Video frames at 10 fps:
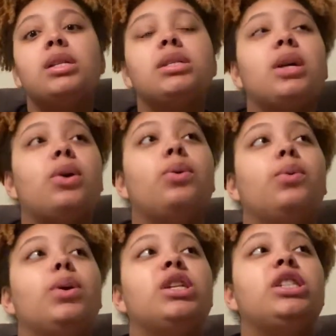
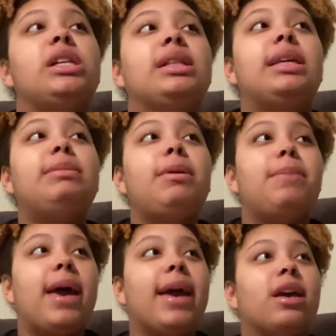So she leaned me
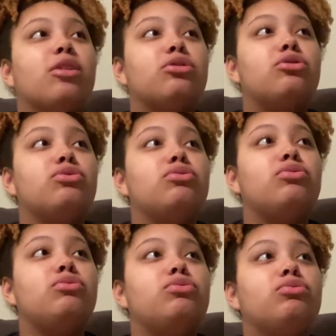back
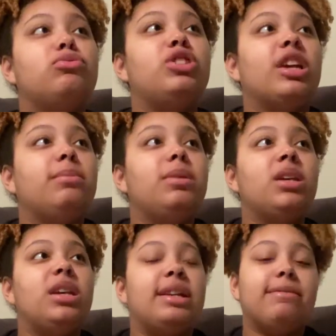to check me
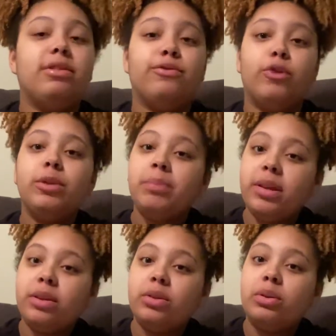again after the fourth
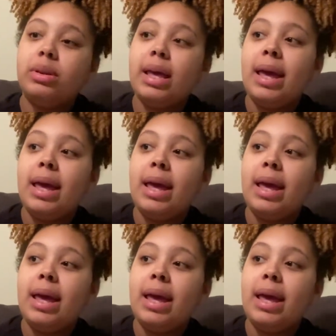pill,